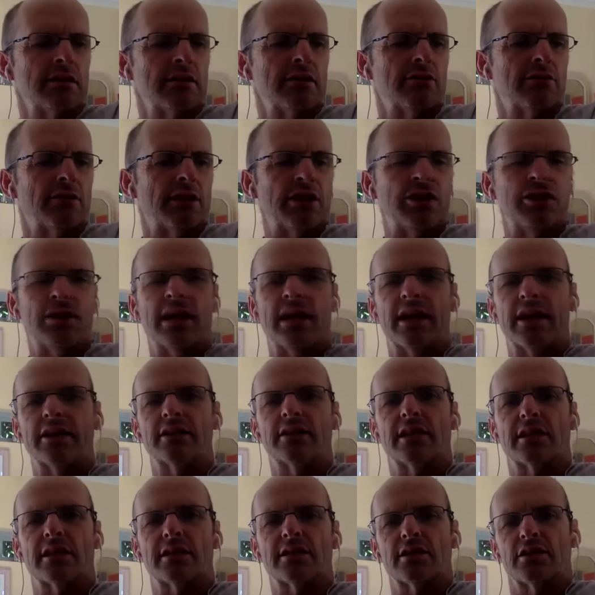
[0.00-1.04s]
when you get
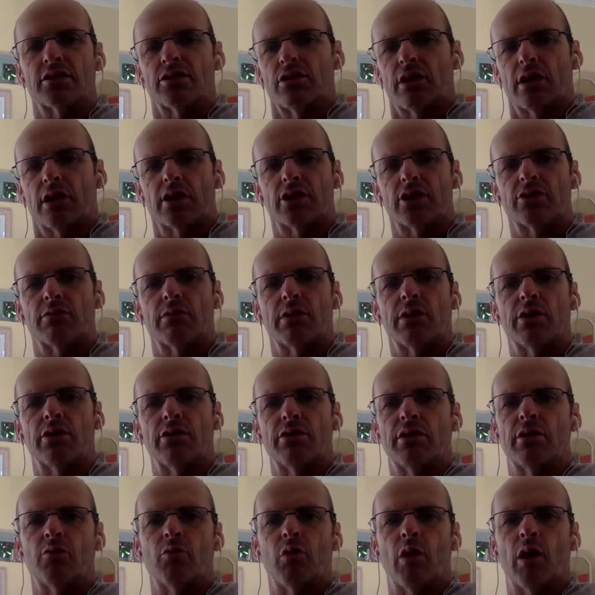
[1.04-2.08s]
into that situation where you're
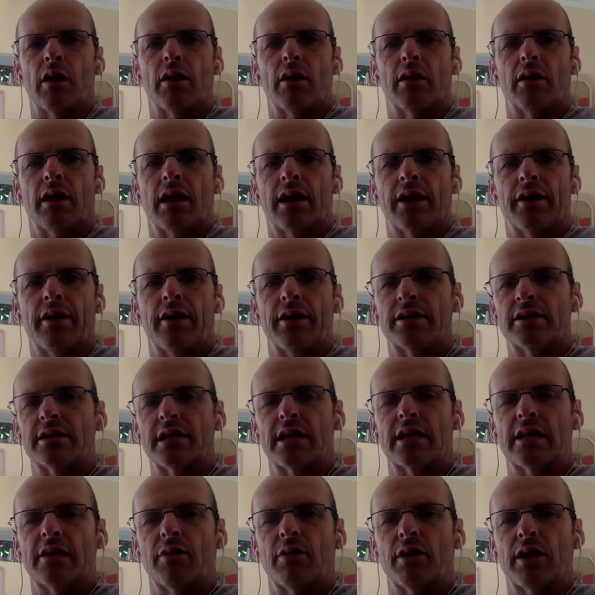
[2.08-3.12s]
doing well, I know
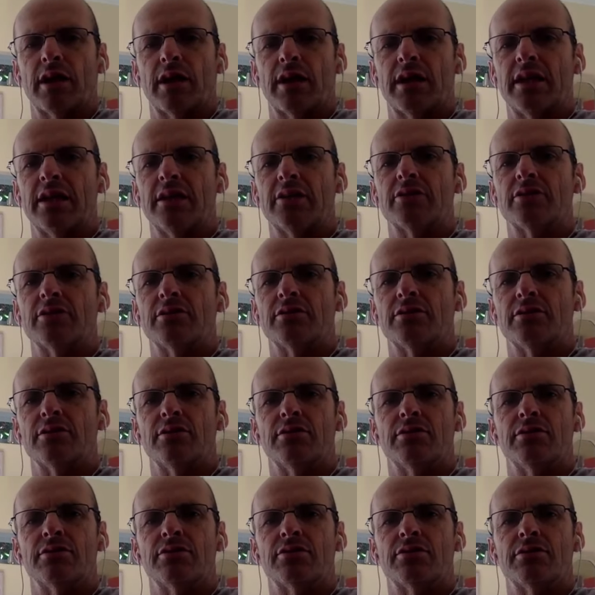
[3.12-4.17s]
exactly what I need to
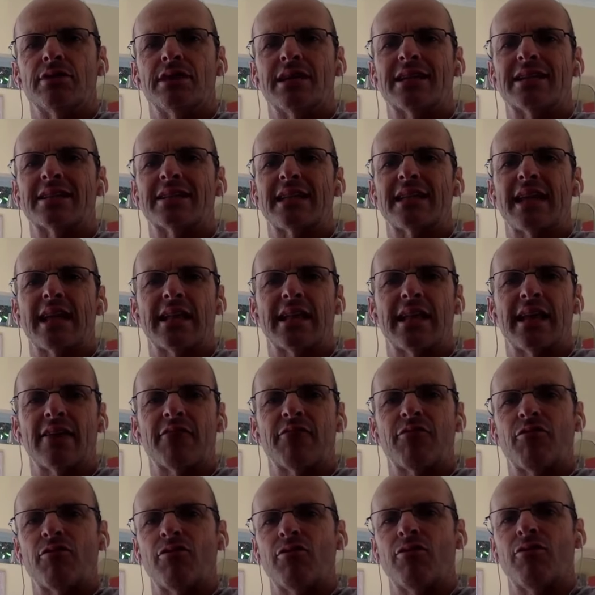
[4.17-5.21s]
do to extend
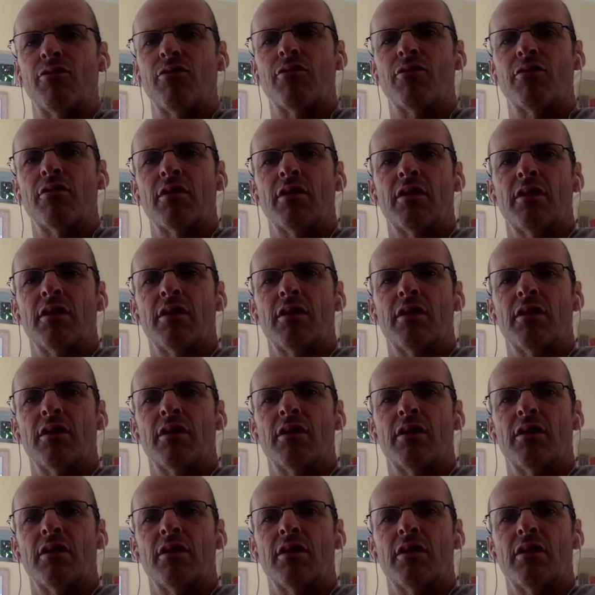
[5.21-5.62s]
that for